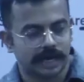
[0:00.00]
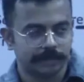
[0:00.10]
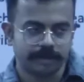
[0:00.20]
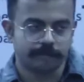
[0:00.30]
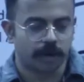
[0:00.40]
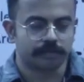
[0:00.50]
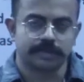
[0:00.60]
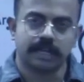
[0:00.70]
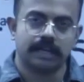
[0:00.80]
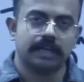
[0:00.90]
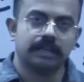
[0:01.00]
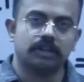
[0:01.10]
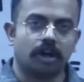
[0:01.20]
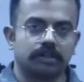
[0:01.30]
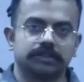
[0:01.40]
parliament forms the
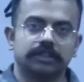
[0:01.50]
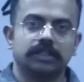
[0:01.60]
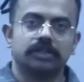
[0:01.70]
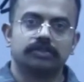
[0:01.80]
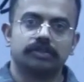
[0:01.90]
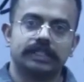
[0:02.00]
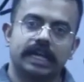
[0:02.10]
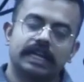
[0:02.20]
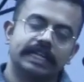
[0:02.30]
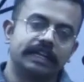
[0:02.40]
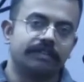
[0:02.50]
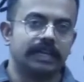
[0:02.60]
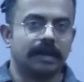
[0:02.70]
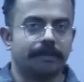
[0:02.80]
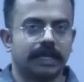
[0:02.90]
laws. So they are
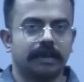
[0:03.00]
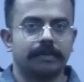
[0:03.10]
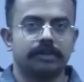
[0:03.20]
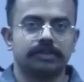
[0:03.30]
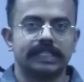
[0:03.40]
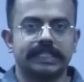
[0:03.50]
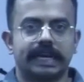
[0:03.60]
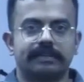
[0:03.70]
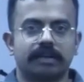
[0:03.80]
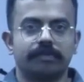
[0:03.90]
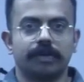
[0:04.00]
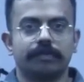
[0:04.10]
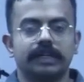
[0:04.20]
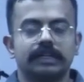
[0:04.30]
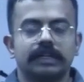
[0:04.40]
equally applicable to the states.
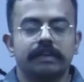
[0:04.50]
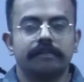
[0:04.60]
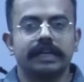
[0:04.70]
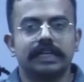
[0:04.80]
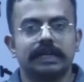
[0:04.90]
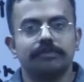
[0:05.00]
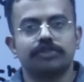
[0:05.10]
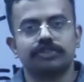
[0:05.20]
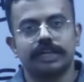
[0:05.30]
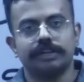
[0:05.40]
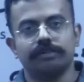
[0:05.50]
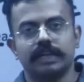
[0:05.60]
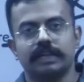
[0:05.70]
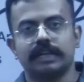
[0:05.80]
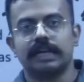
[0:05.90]
However, when it comes to
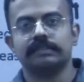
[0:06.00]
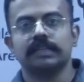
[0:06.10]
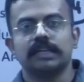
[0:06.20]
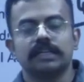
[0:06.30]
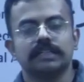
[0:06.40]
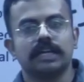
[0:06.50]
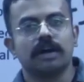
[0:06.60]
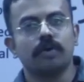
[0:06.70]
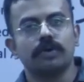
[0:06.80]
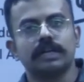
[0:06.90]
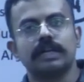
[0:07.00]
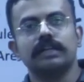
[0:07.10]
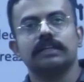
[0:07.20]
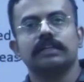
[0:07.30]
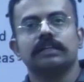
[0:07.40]
scheduled areas, the
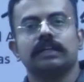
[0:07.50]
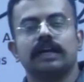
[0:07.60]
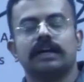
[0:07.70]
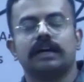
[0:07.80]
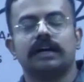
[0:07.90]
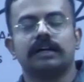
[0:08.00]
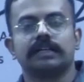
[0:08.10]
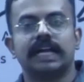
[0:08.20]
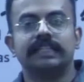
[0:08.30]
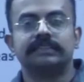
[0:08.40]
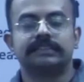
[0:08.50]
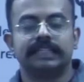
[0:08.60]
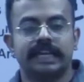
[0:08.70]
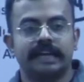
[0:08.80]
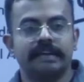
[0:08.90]
governor can
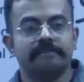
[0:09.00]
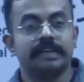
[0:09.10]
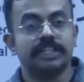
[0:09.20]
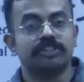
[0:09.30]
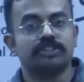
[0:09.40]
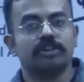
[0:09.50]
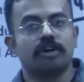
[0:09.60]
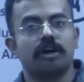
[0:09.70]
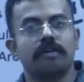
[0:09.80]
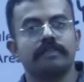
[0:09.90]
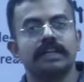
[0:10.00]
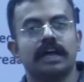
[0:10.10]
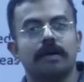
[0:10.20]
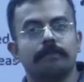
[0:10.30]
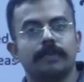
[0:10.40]
say which law
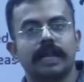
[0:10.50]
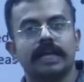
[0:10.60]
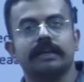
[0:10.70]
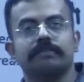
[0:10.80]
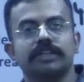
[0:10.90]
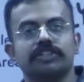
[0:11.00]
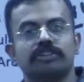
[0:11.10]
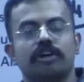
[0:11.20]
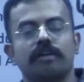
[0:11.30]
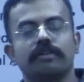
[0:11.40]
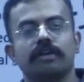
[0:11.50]
will apply, which